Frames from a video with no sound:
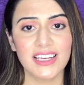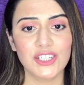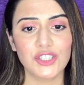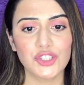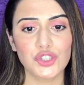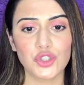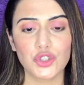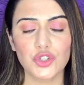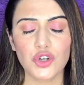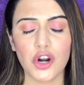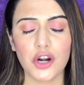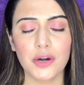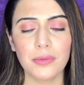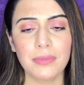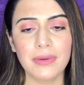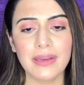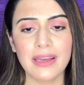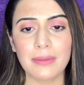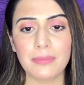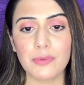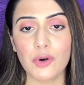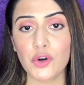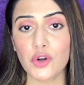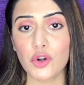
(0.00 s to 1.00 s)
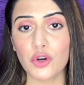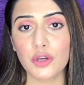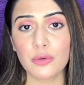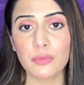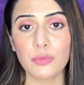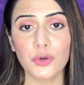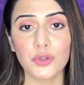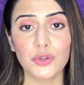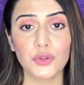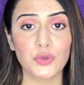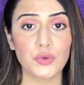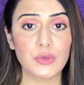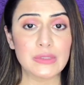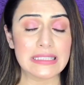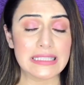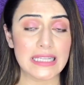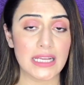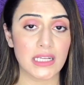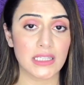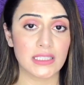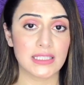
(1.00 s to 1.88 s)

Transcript: should not be, I'm not talking about those